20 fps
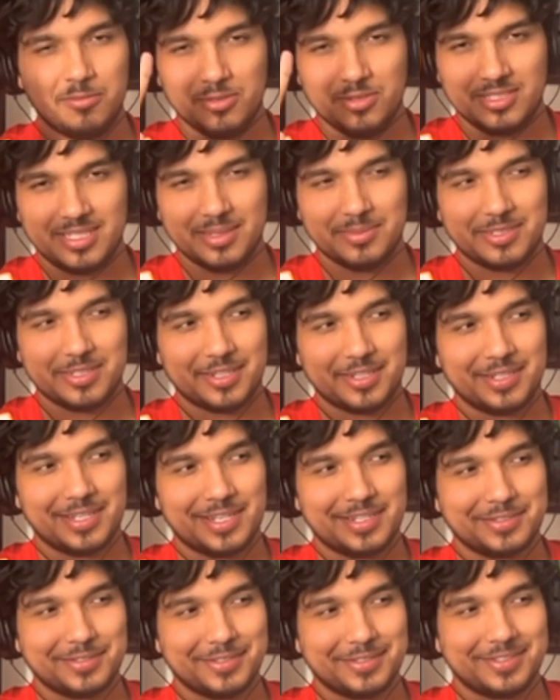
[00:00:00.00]
we'll skip 2nd,
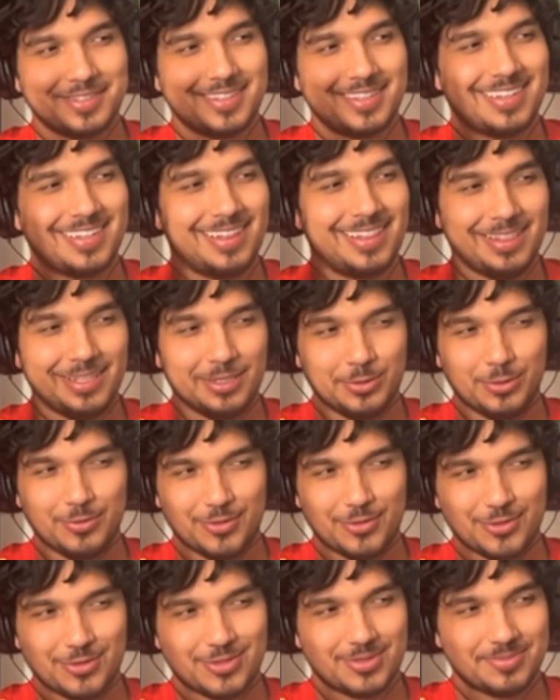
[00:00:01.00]
actually. Let's do
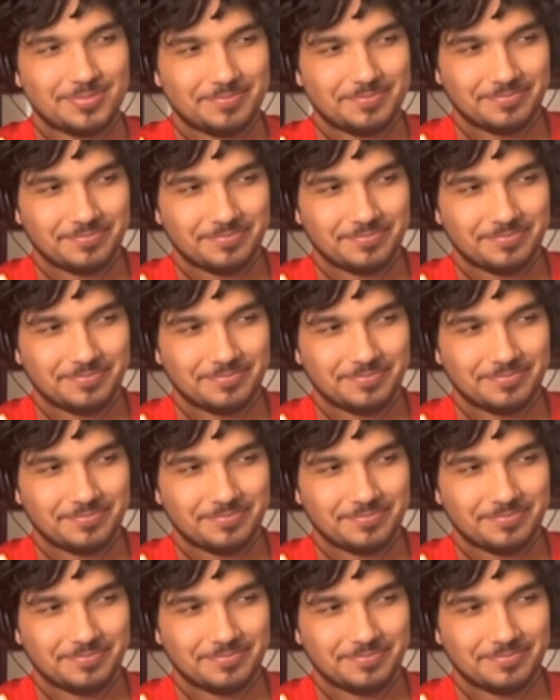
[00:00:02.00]
1st.